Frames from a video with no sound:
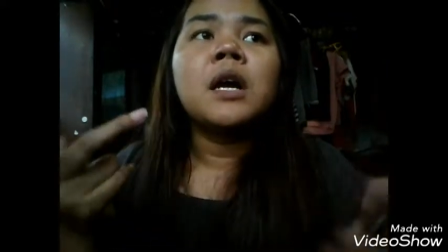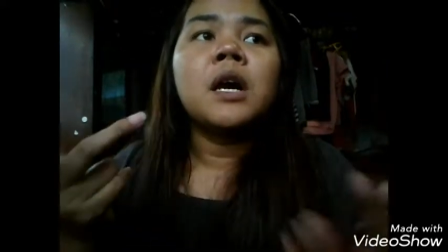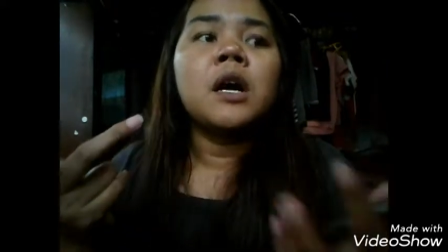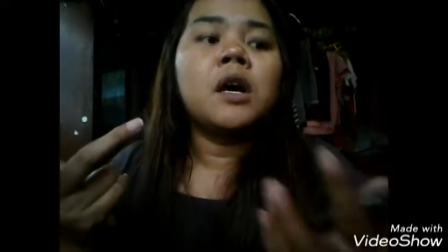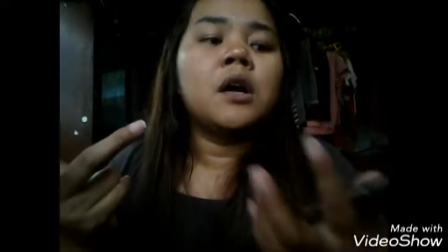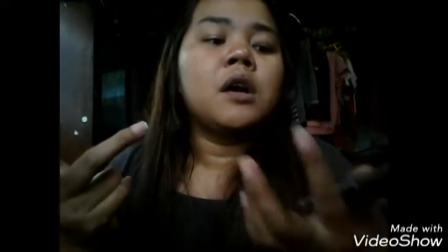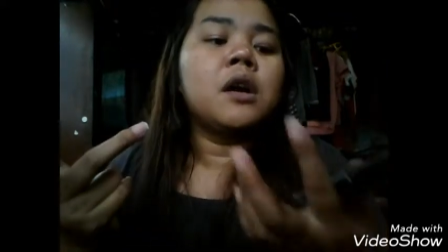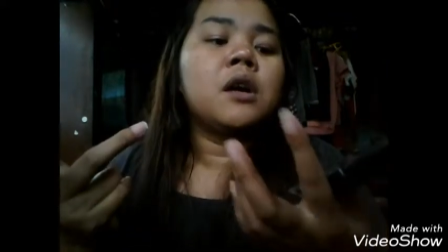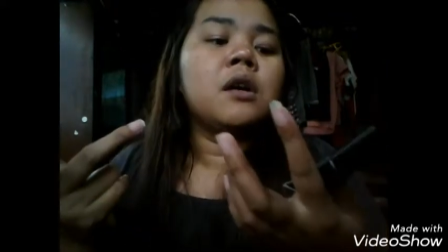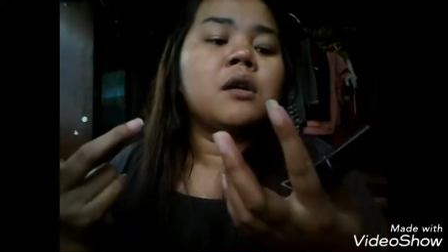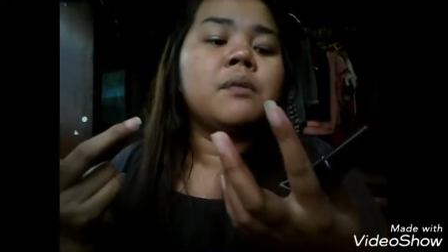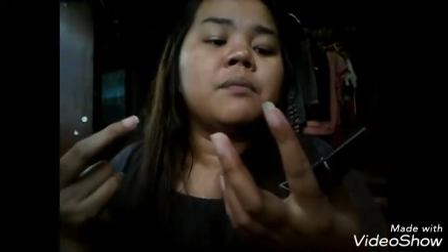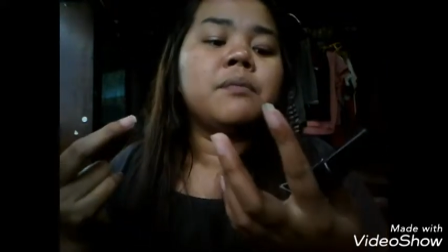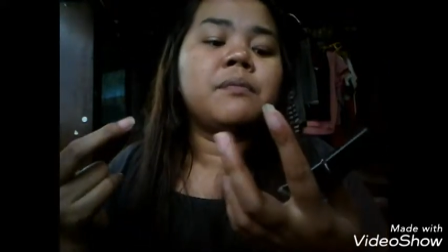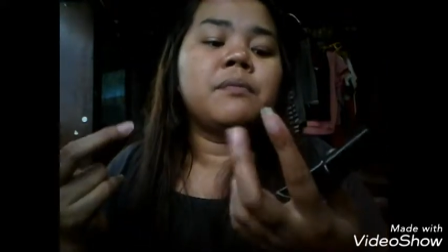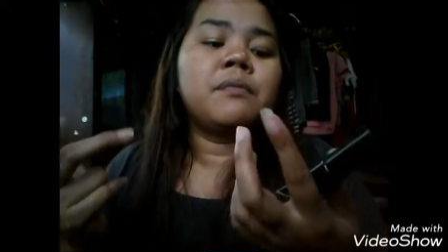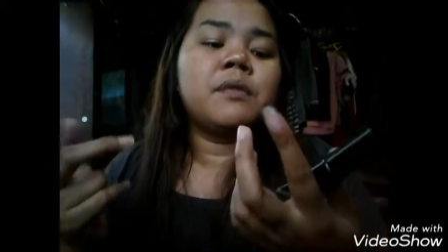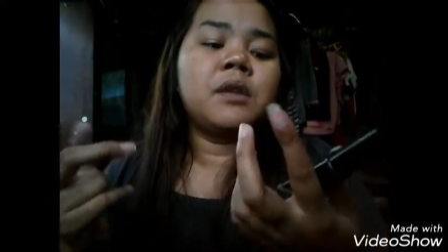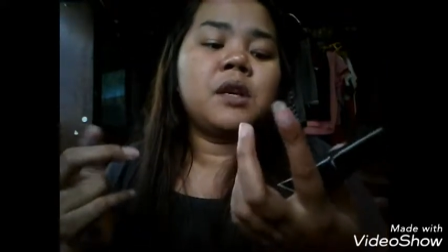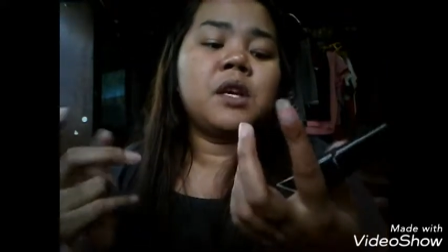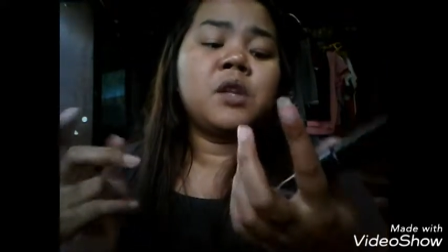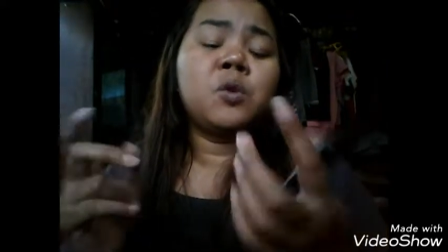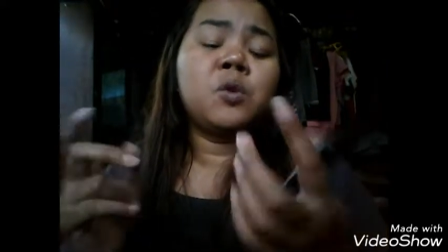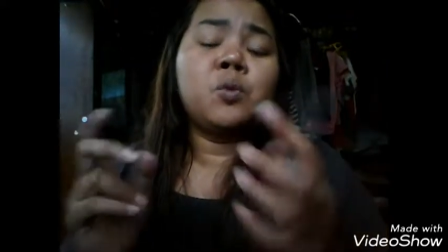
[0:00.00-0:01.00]

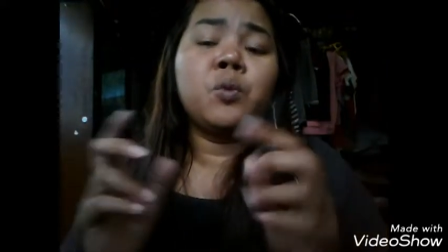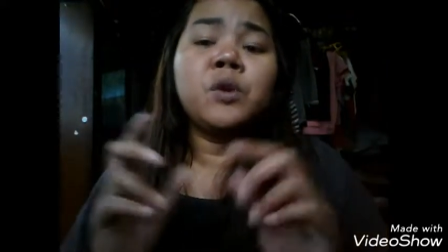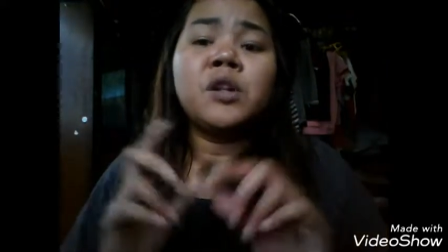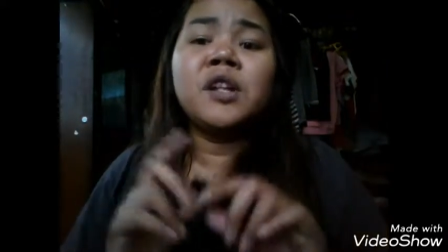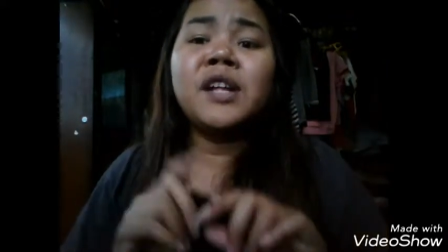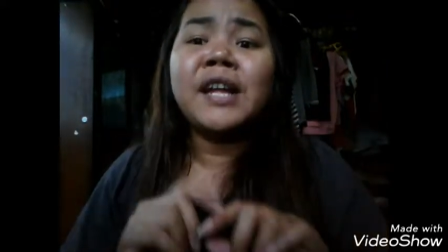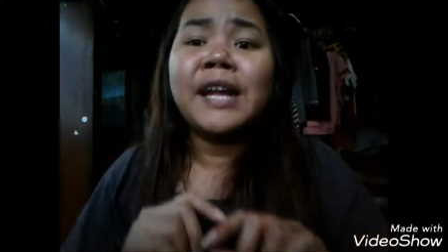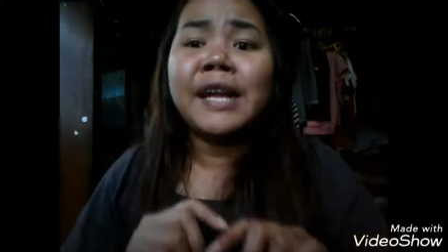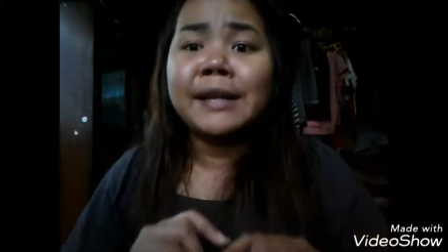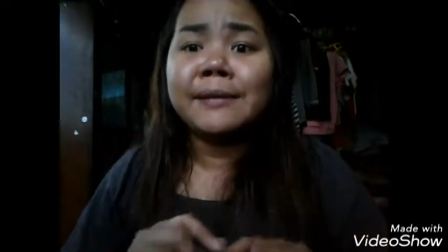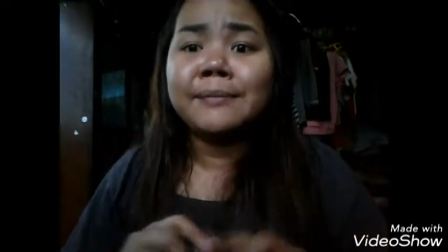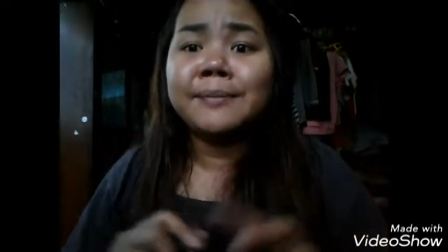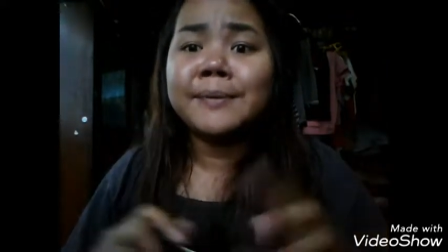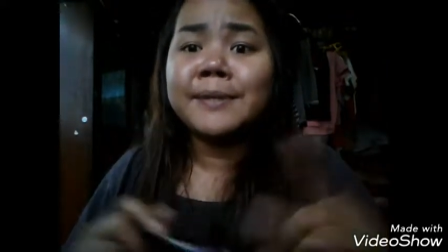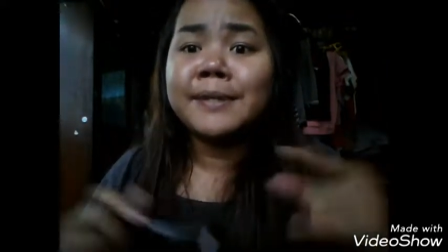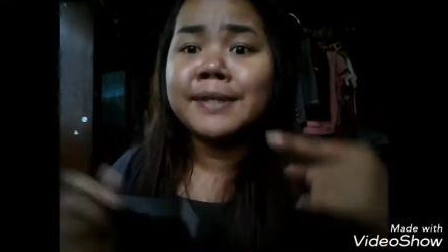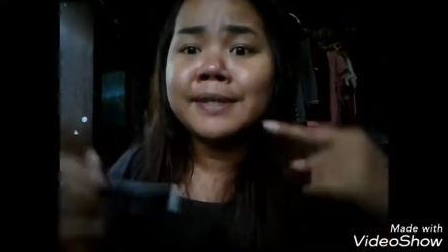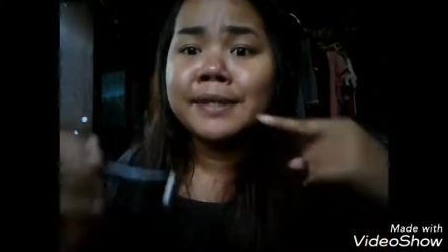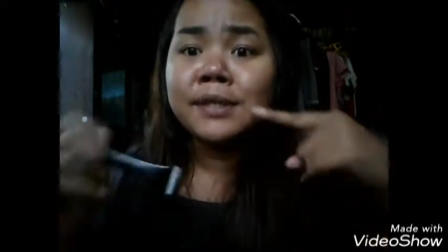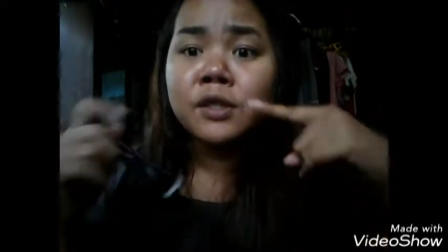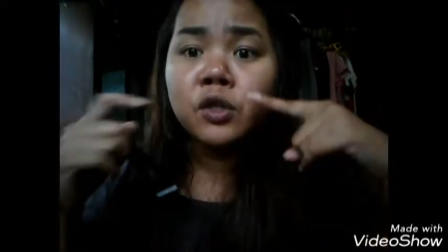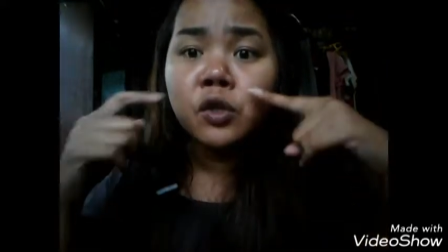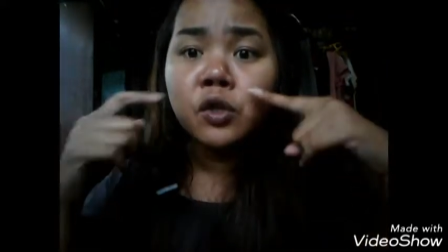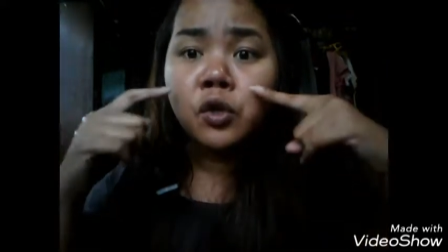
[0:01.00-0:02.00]
it will help
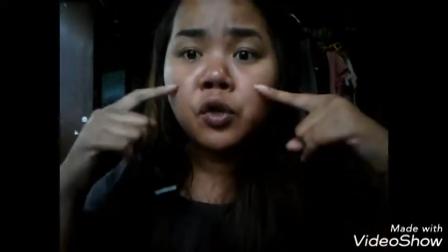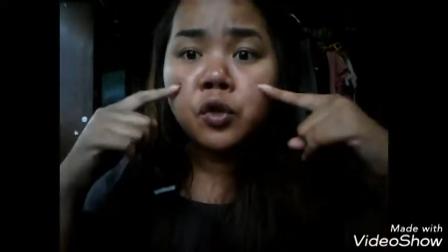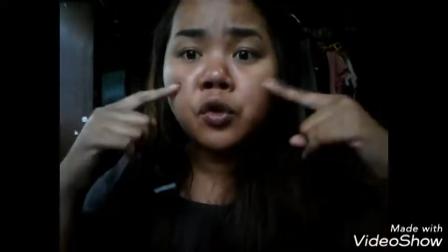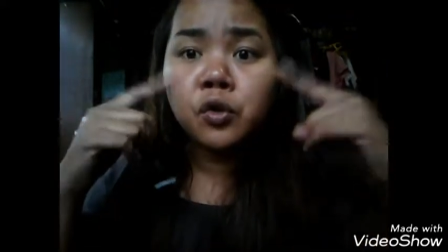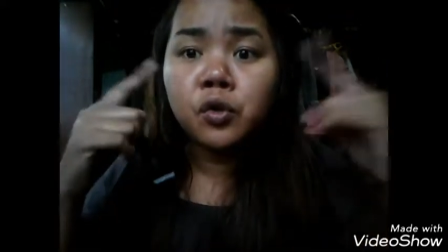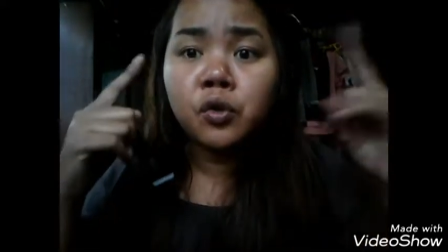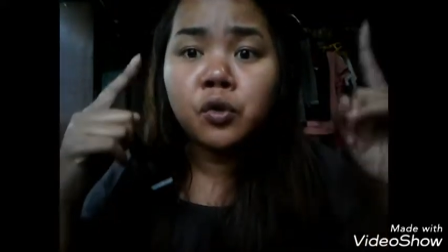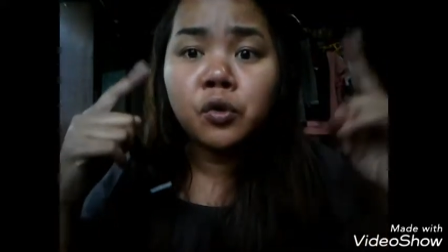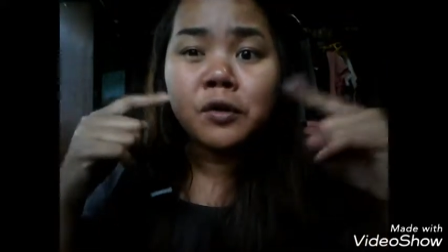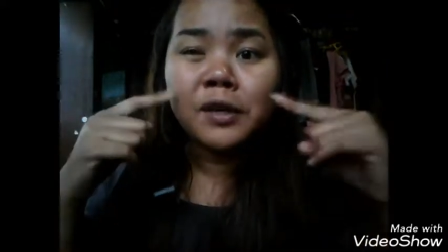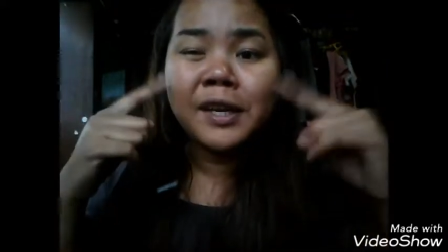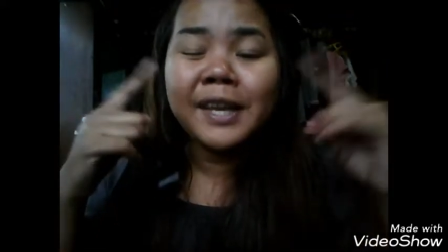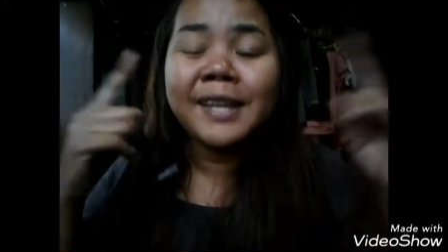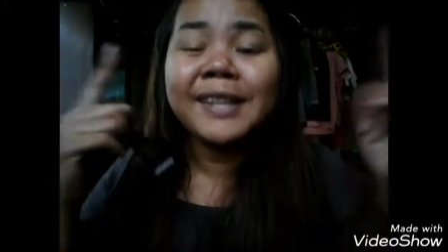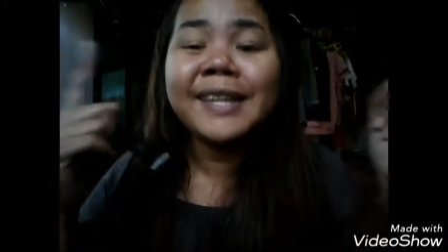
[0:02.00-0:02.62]
to